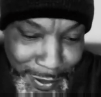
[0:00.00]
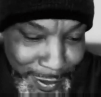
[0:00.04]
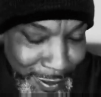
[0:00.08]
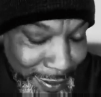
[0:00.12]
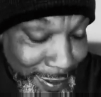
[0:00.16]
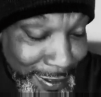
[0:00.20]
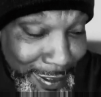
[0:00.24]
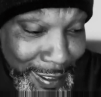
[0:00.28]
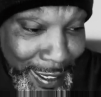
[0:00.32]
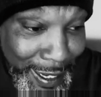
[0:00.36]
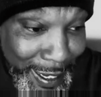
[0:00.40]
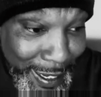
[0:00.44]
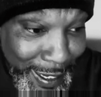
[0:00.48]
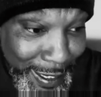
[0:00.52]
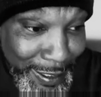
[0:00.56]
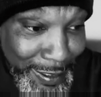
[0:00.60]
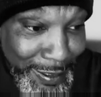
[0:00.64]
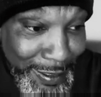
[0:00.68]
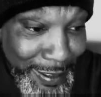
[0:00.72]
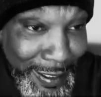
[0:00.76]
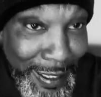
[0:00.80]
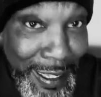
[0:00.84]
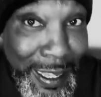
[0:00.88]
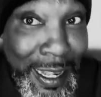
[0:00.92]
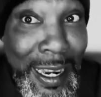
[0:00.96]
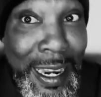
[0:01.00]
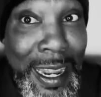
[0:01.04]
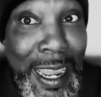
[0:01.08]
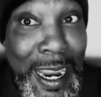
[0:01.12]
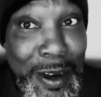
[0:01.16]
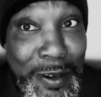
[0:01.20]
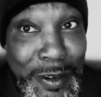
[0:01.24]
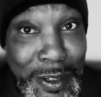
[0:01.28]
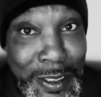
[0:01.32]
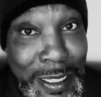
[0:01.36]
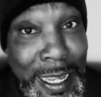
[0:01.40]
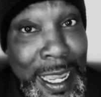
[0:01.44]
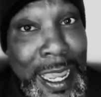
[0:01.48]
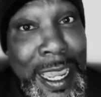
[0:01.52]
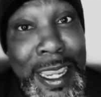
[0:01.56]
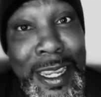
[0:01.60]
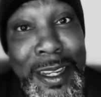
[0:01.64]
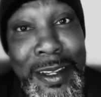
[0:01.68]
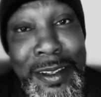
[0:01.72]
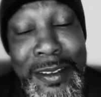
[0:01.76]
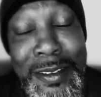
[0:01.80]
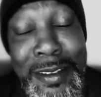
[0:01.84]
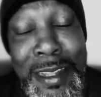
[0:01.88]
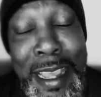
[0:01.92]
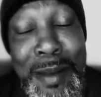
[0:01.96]
Yeah, hilarious.
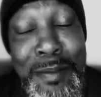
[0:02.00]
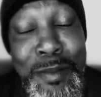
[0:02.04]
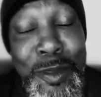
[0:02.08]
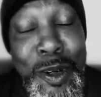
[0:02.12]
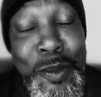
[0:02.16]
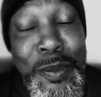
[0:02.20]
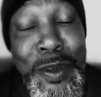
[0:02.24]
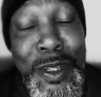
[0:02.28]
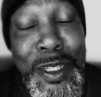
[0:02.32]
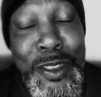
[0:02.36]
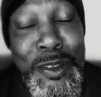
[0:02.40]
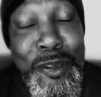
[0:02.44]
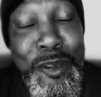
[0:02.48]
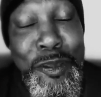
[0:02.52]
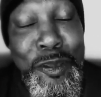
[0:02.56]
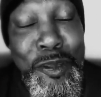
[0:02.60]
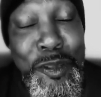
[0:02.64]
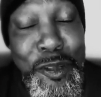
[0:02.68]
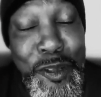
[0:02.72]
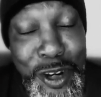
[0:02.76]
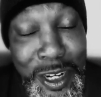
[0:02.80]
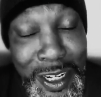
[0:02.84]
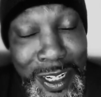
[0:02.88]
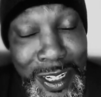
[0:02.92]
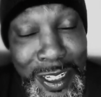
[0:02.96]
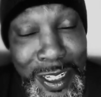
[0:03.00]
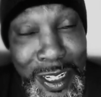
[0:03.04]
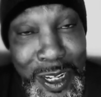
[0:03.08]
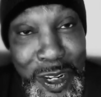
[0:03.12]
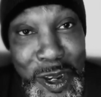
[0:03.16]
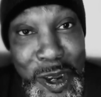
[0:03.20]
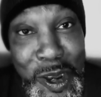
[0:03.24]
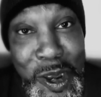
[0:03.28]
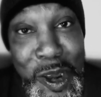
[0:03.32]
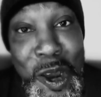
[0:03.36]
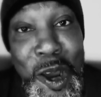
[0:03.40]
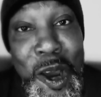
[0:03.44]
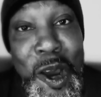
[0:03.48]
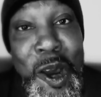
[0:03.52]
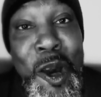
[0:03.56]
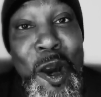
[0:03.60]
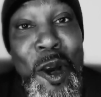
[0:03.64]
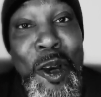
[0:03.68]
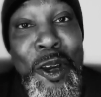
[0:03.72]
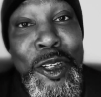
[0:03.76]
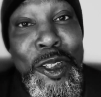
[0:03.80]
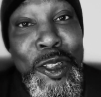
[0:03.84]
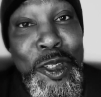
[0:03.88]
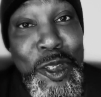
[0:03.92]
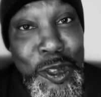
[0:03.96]
Hey, that movie is free
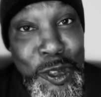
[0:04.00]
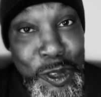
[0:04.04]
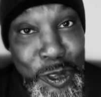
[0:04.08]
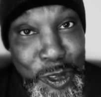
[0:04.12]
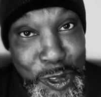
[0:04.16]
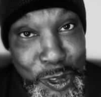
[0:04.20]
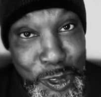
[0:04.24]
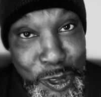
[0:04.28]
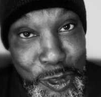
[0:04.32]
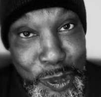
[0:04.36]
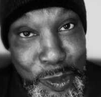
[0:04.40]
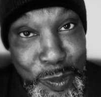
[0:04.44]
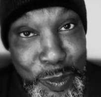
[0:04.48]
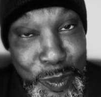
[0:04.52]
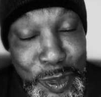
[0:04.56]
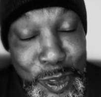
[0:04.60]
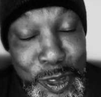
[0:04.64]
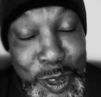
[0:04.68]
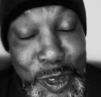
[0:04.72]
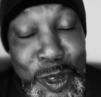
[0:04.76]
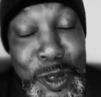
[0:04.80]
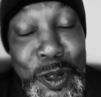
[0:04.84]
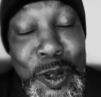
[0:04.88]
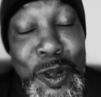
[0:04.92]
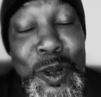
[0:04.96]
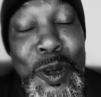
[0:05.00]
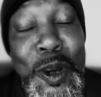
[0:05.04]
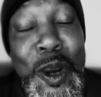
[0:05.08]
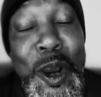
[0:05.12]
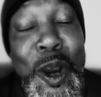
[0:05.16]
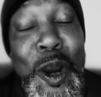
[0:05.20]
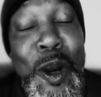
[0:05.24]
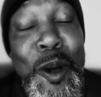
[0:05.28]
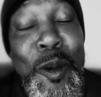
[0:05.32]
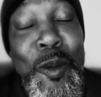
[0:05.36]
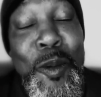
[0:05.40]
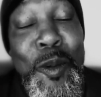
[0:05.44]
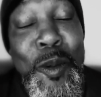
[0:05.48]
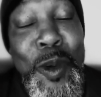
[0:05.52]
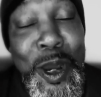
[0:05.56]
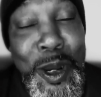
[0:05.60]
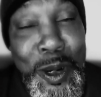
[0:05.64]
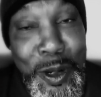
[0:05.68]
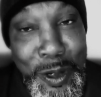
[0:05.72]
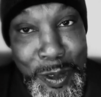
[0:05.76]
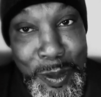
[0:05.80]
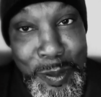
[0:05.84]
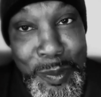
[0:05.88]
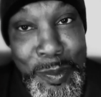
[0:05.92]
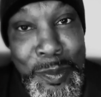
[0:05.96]
on YouTube. You are
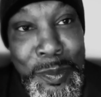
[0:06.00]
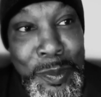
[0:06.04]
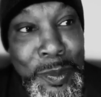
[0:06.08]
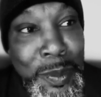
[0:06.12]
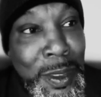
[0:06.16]
welcome.